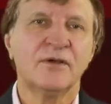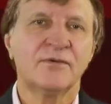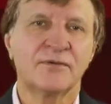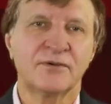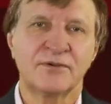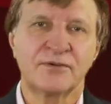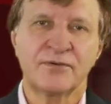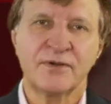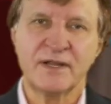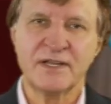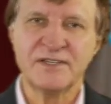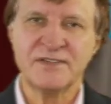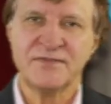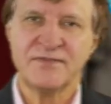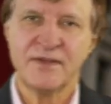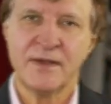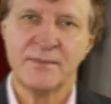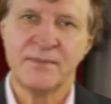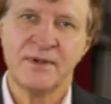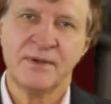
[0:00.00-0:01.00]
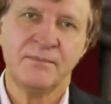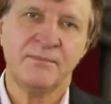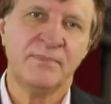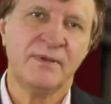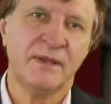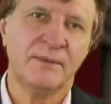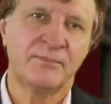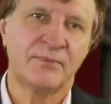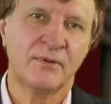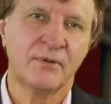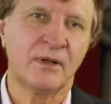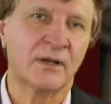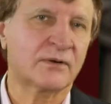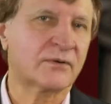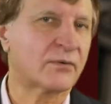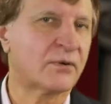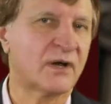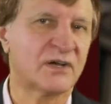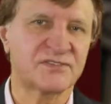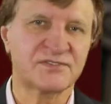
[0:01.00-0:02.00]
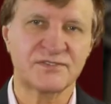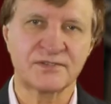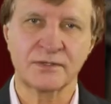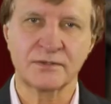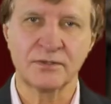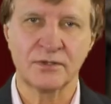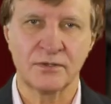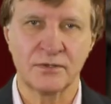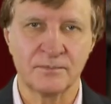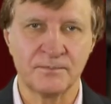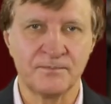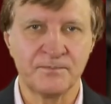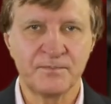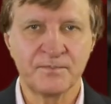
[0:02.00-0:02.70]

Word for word: for trans feminine people across the globe.